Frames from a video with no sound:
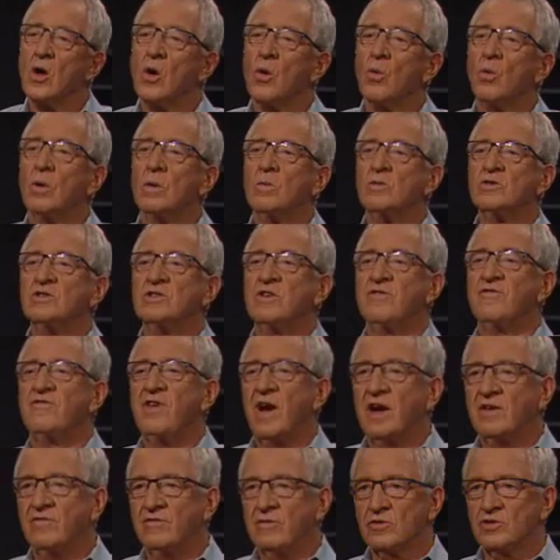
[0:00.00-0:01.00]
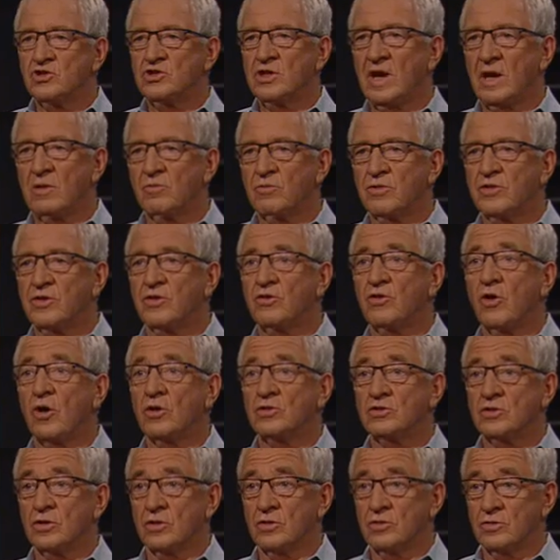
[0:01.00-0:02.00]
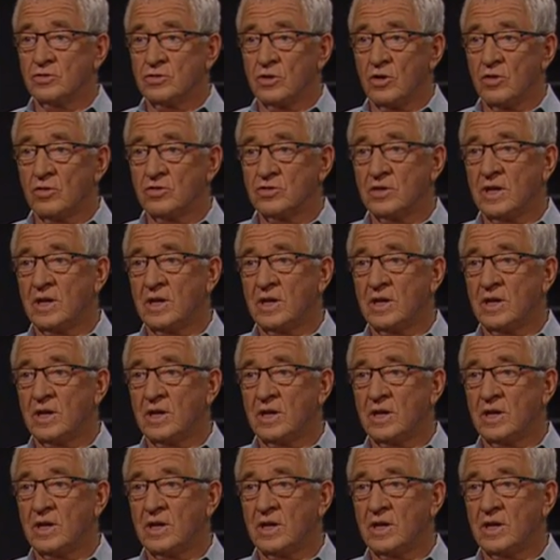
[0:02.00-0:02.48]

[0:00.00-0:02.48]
When was the fateful chat with the doctor who told you